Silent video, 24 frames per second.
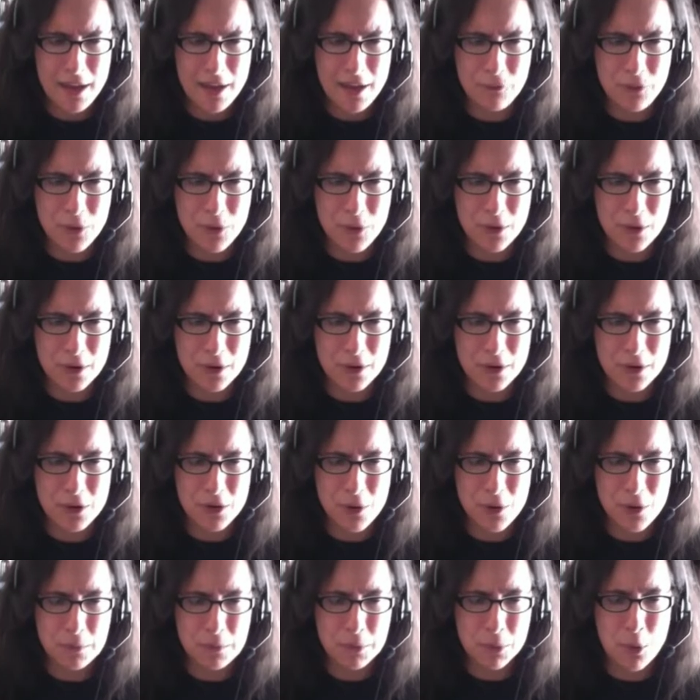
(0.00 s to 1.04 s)

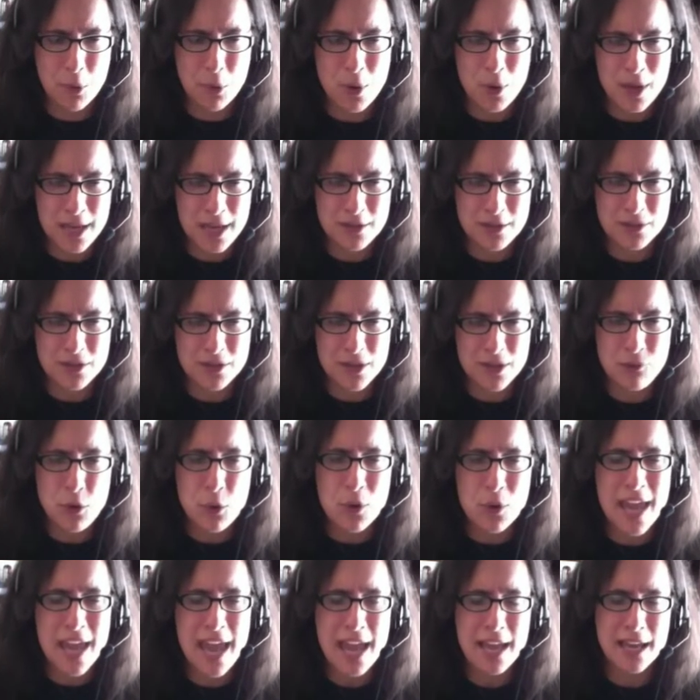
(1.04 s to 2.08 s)
your employees, if
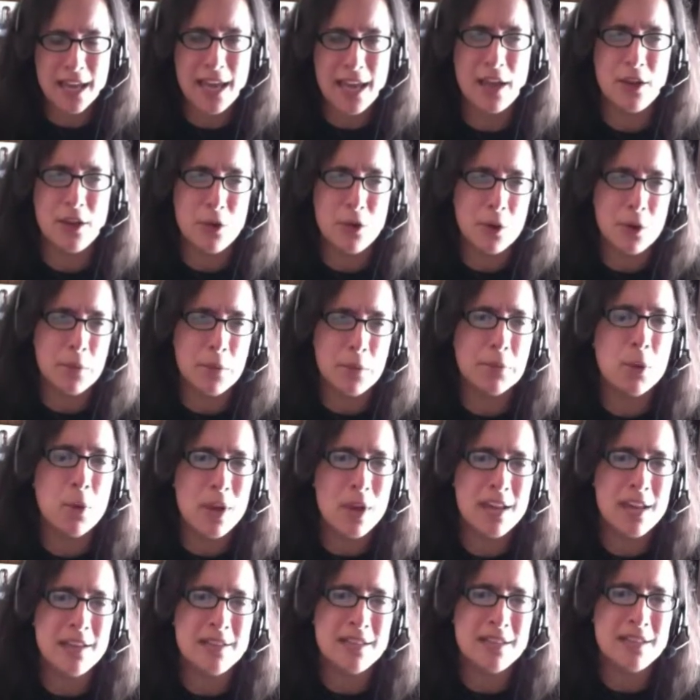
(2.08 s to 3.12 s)
you can't get your
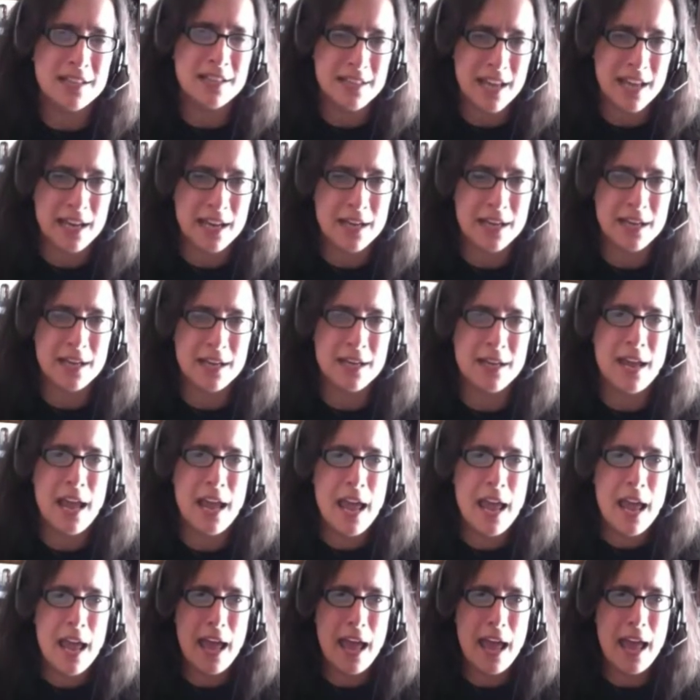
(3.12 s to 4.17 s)
employees excited
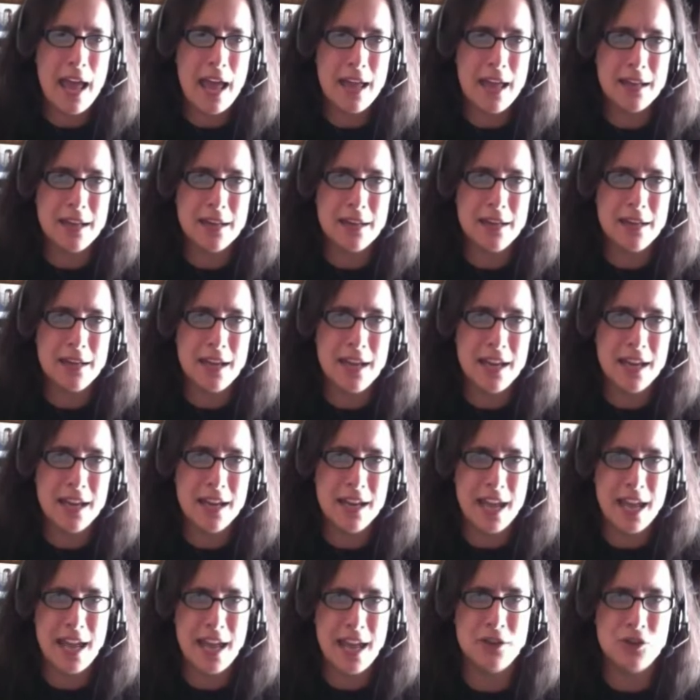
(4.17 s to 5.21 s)
and
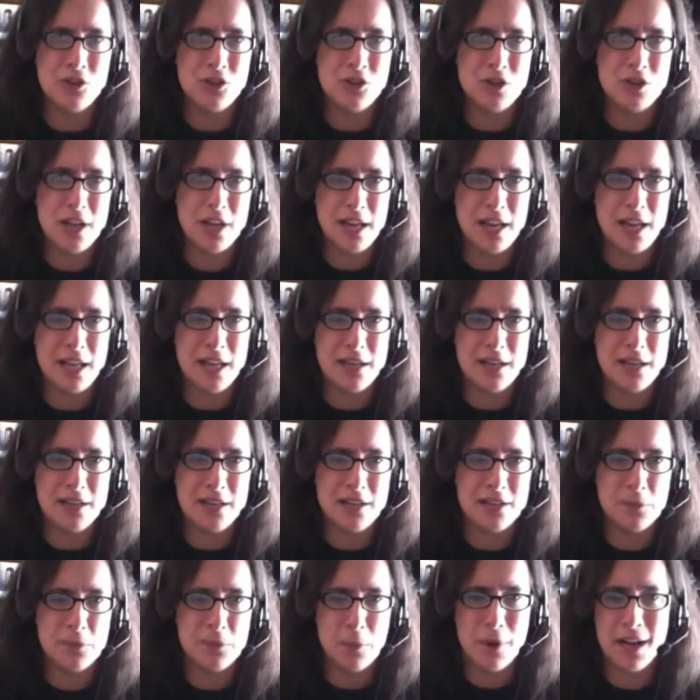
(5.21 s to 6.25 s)
engaged in
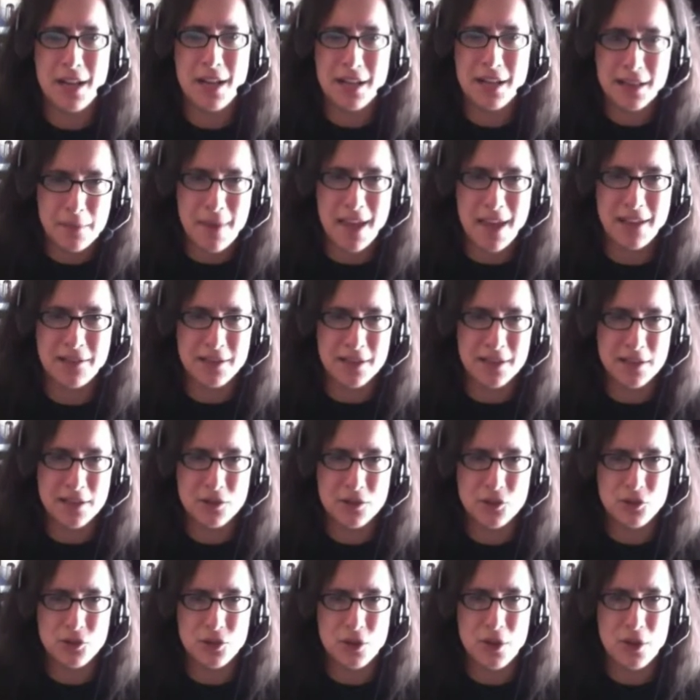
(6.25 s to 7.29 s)
spreading the
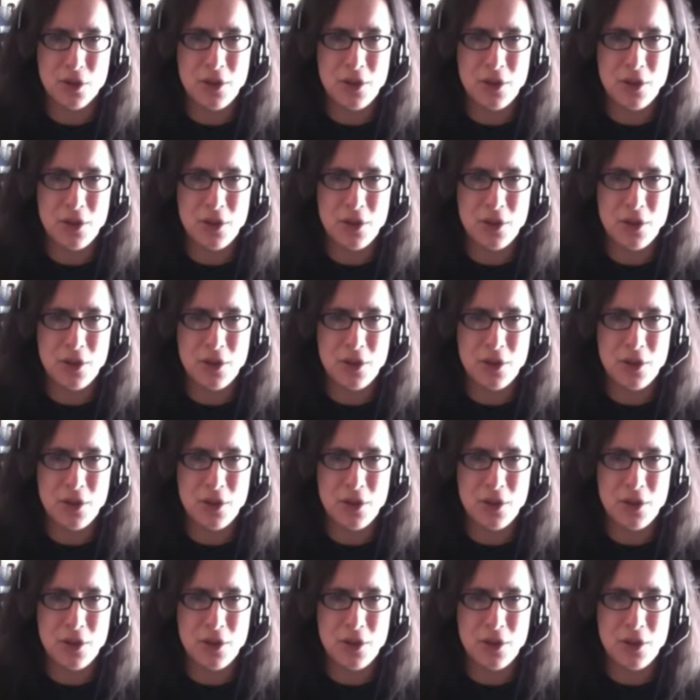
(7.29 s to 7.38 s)
message,